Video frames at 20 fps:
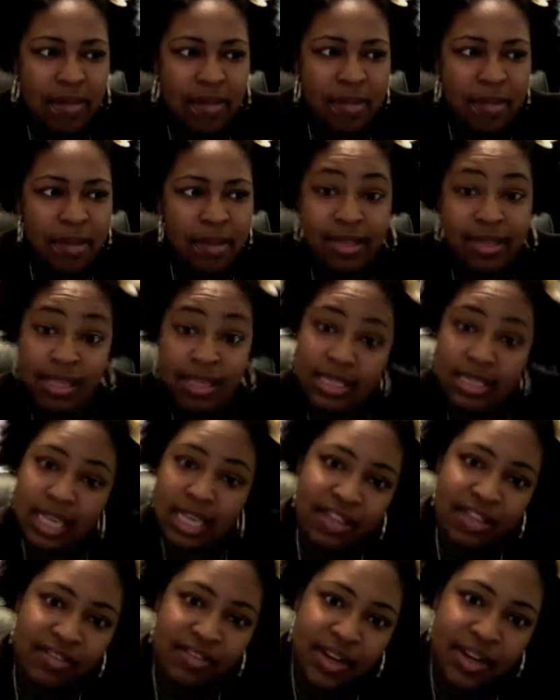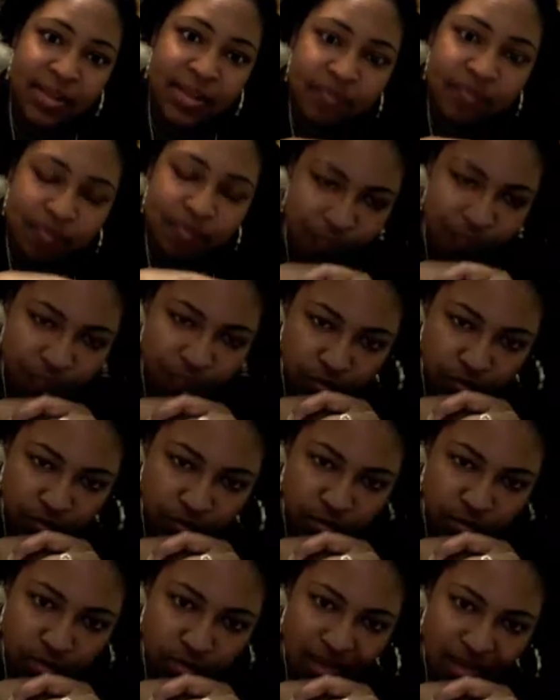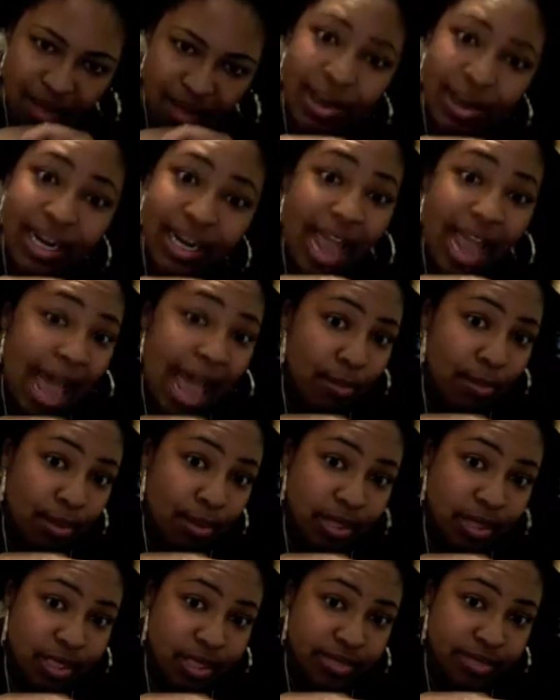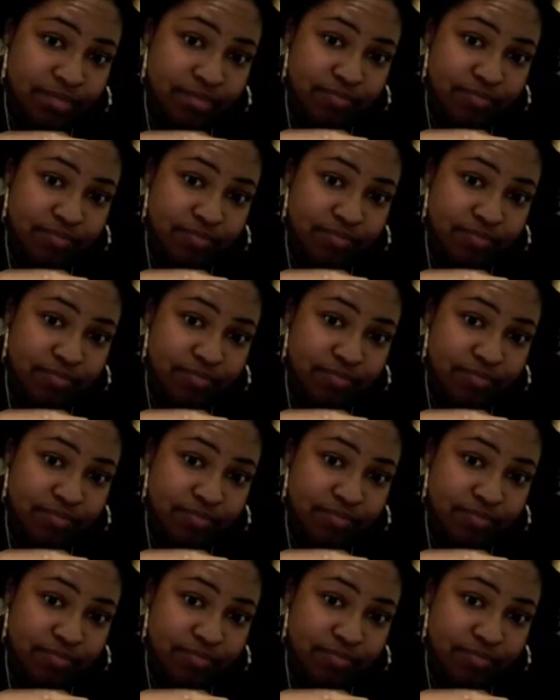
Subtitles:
maybe the celery, putting an apple in it.